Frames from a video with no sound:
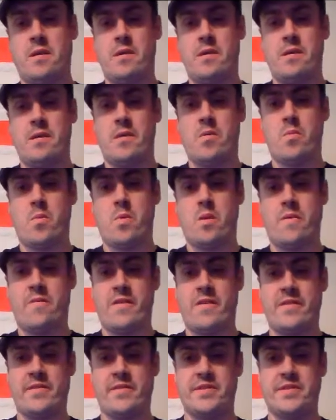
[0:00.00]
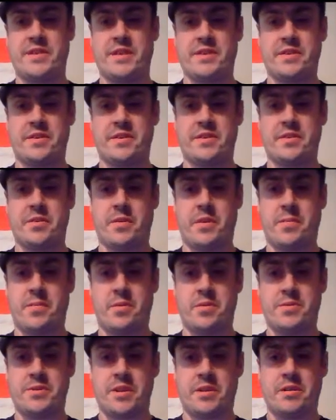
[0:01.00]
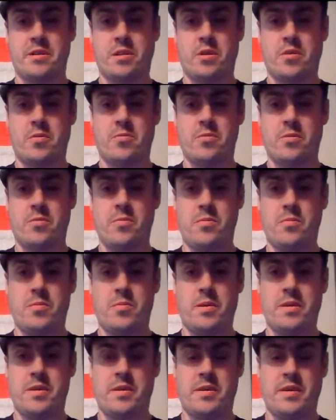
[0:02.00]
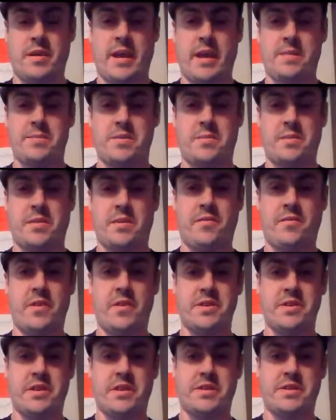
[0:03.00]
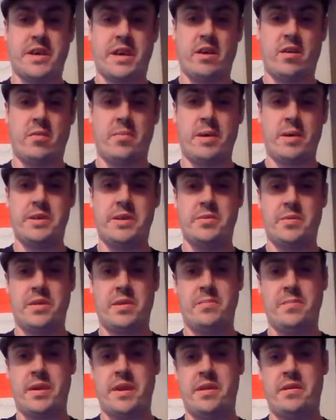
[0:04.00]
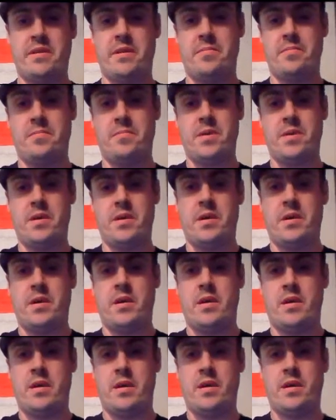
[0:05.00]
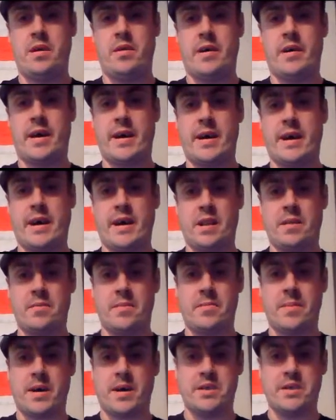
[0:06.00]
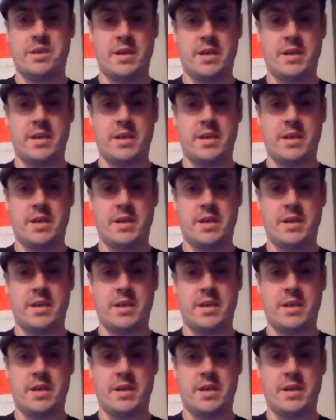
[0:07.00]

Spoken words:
what favours that's going to do Ambrose in the long run, whether it keeps him on the fringe of the title picture with him being in a high caliber match. I